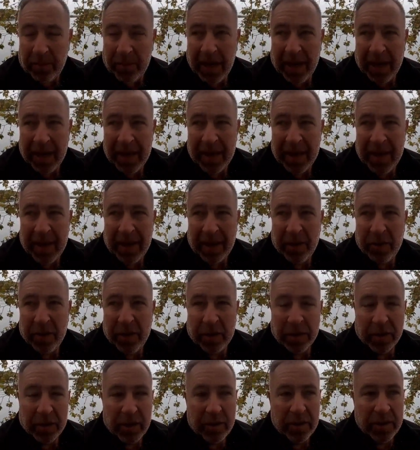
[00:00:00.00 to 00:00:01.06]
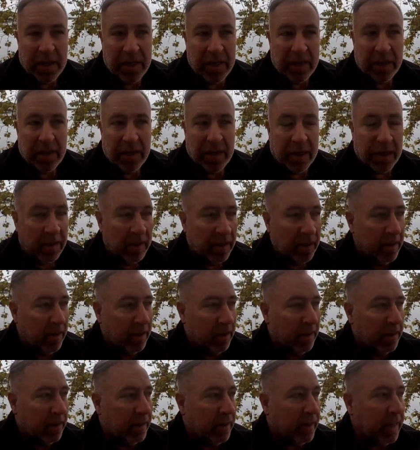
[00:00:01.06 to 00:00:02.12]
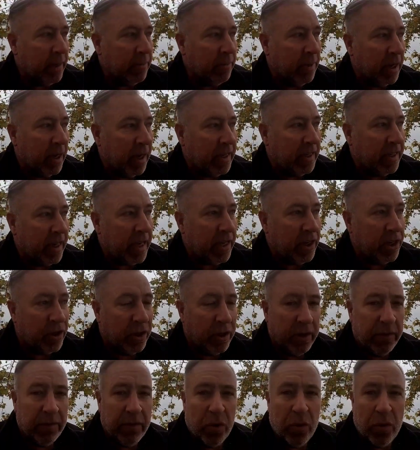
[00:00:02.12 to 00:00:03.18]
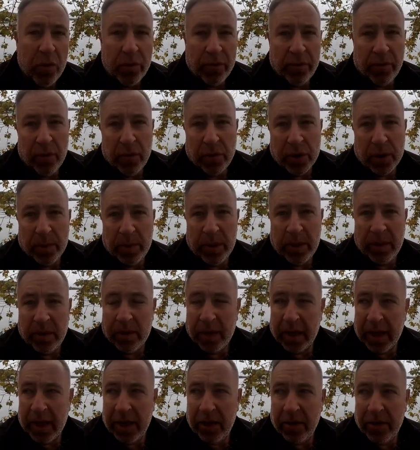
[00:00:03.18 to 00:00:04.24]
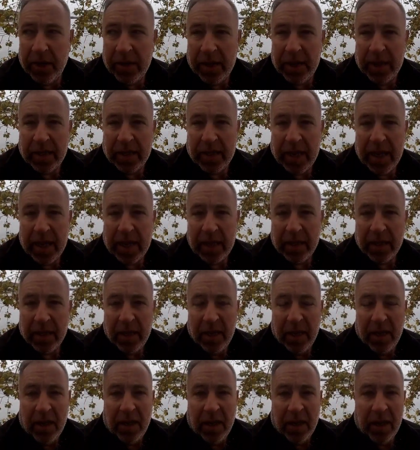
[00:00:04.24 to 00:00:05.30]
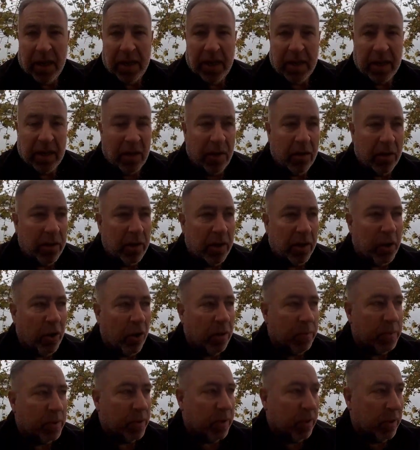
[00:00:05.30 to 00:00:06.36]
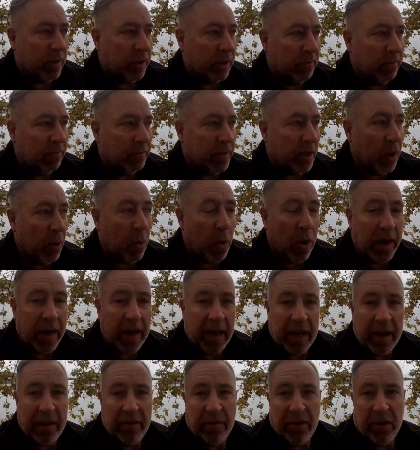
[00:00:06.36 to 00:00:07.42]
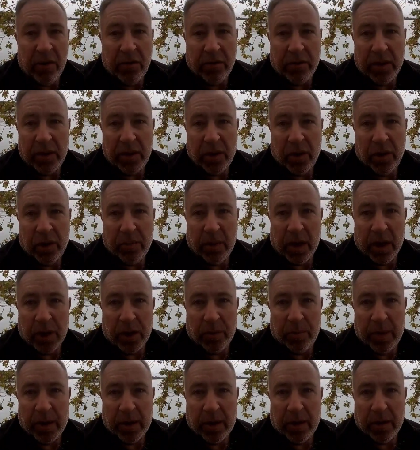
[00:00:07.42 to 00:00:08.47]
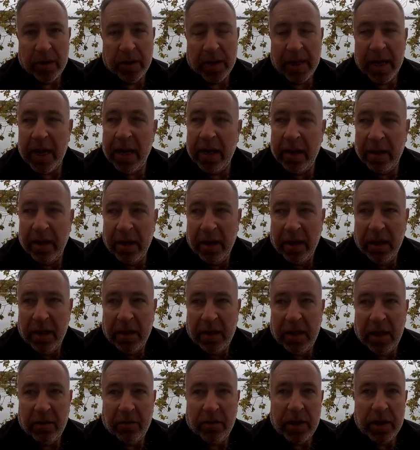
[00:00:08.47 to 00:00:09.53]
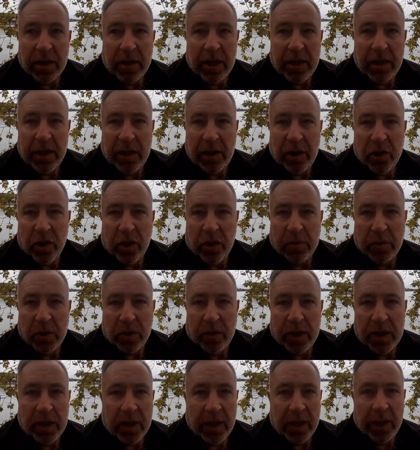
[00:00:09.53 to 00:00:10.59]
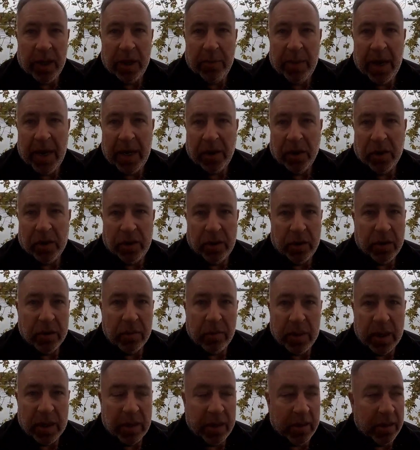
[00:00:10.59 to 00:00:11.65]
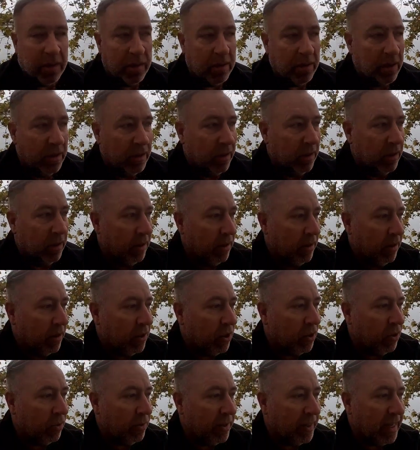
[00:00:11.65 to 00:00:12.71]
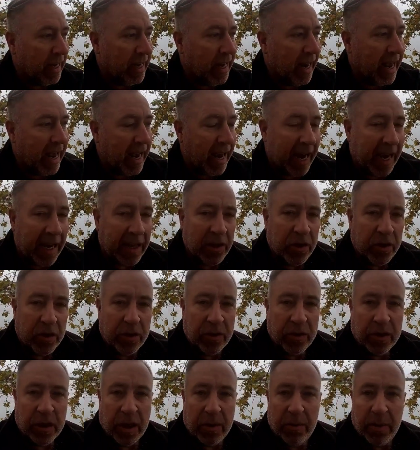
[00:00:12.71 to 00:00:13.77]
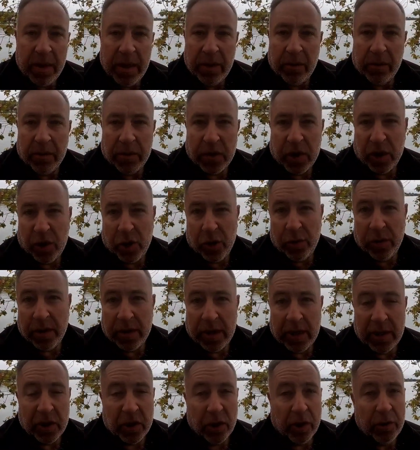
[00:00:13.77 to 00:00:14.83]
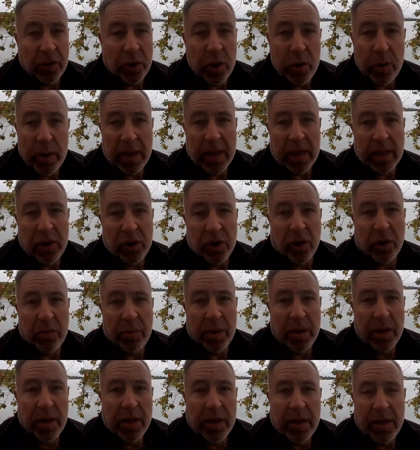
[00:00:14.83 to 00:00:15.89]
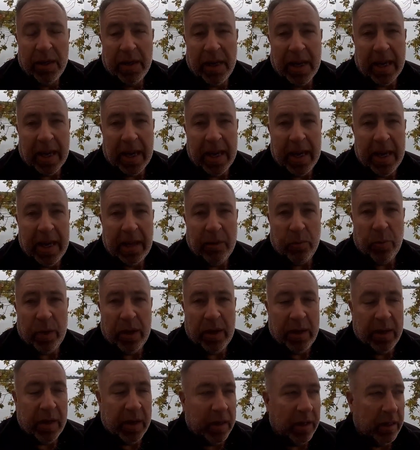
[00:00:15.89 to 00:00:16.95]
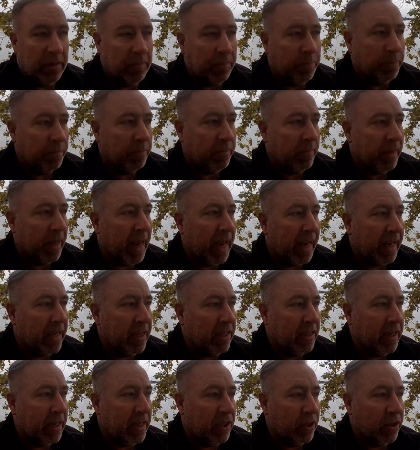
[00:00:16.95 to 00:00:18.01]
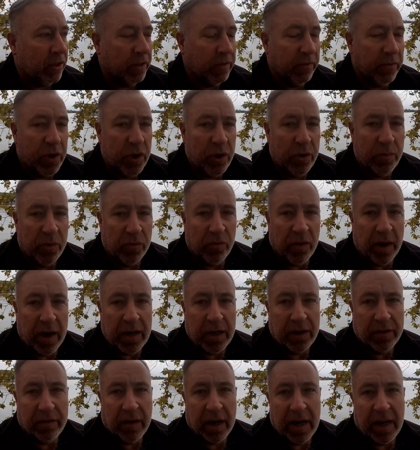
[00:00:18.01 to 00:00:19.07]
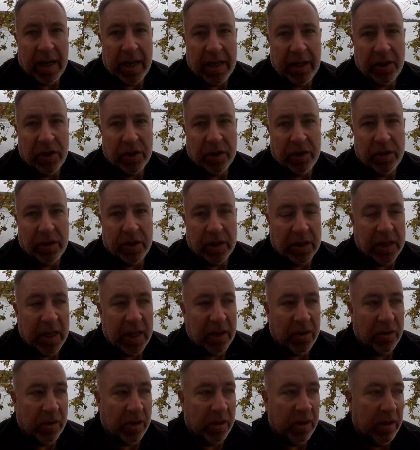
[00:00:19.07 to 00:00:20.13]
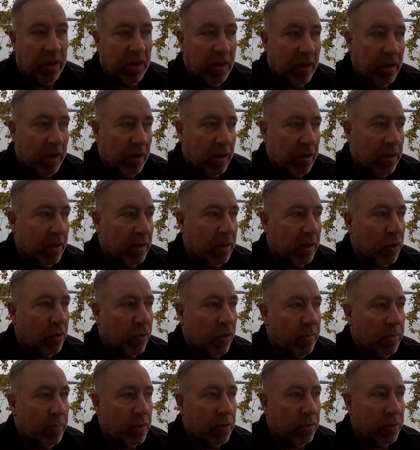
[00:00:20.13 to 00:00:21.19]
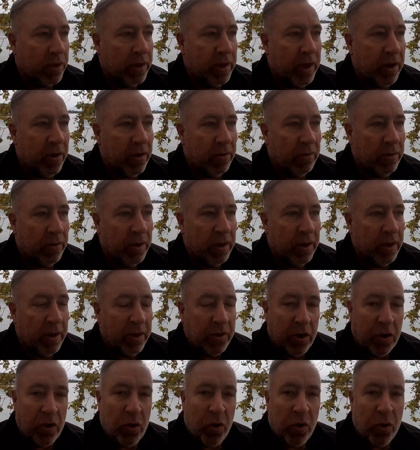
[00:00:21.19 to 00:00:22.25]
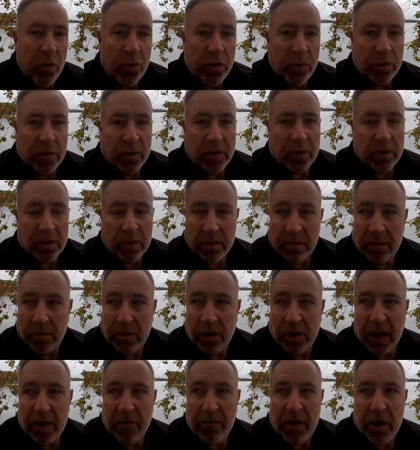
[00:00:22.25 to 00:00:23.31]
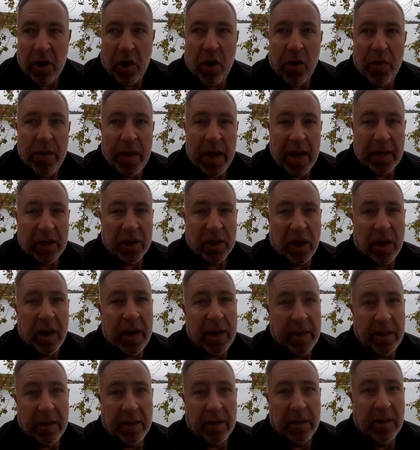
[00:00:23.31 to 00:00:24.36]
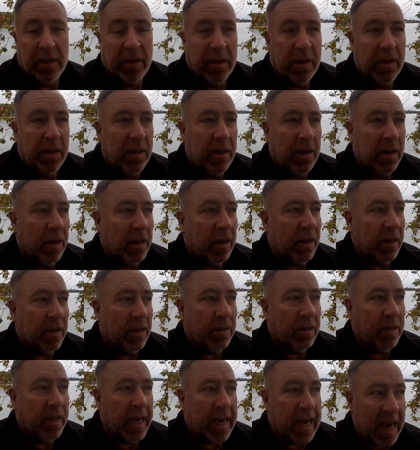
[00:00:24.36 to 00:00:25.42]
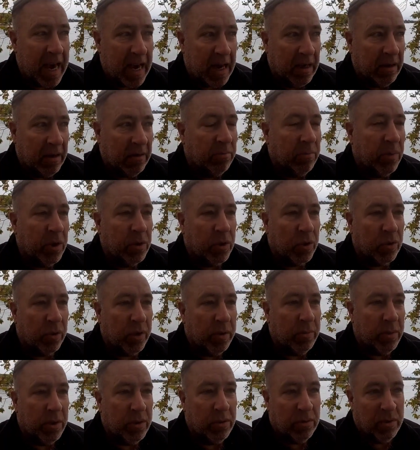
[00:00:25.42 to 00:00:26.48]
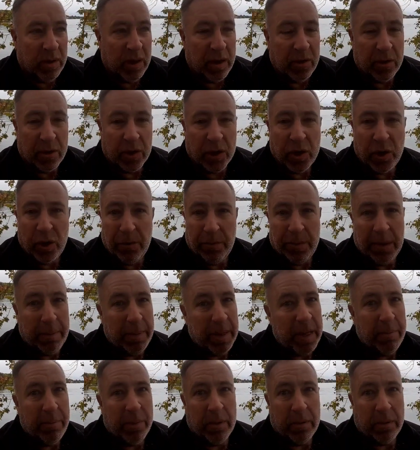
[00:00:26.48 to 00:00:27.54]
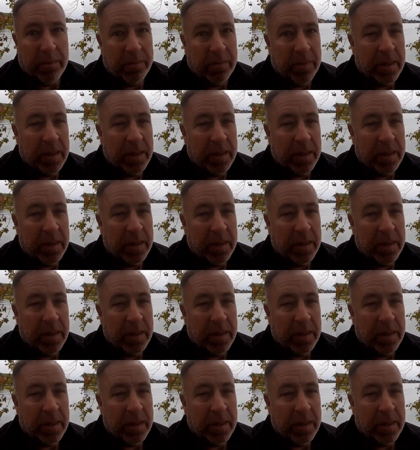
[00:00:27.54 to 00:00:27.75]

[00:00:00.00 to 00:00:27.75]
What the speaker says: And I think you also see the demonization of law enforcement and security these days. I think a lot of the cops don't want to get involved in too much because, again, they're risking their jobs, risking their pensions, because as soon as they lay hands on somebody or as soon as they start doing their job, they get hit with accusations of human rights violations, etc. So the criminals know the law's generally on their side. And again, most criminals, they're not stupid people.